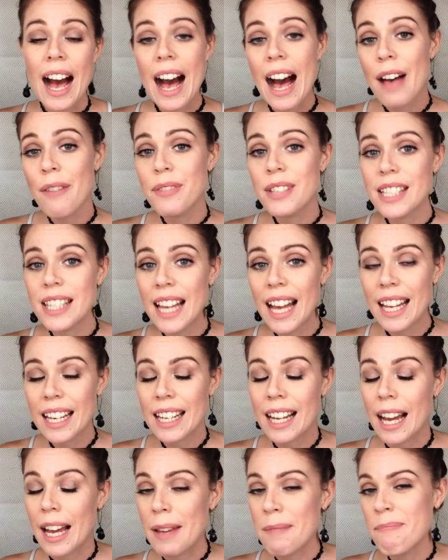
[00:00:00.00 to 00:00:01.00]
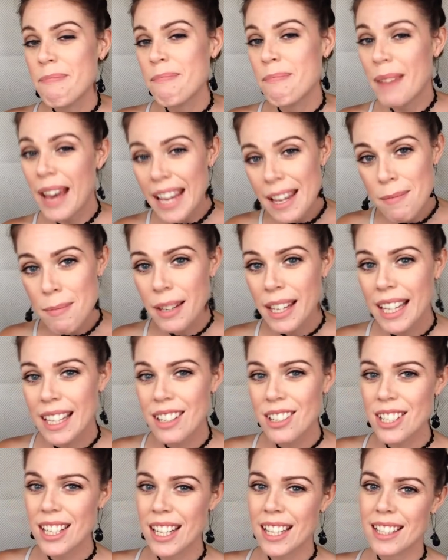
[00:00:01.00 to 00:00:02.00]
After that, I may
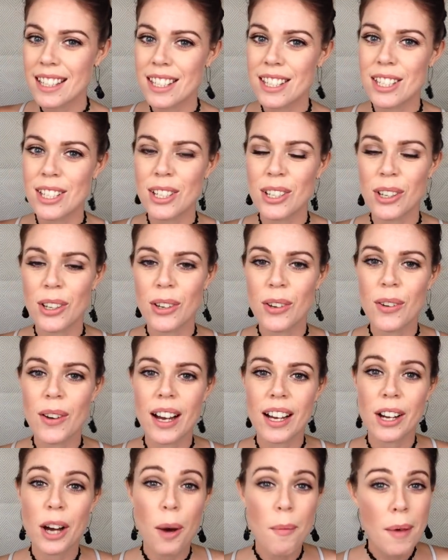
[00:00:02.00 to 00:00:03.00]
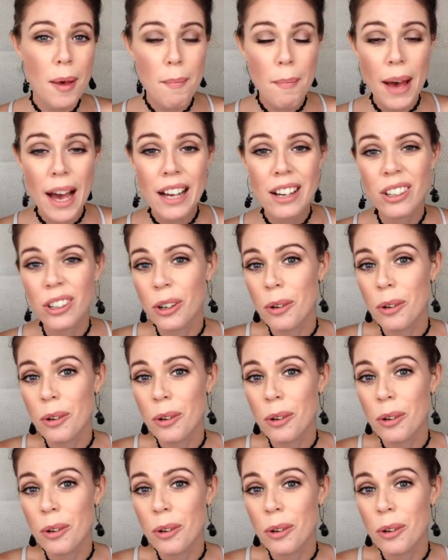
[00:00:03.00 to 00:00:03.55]
get a chance to comment back,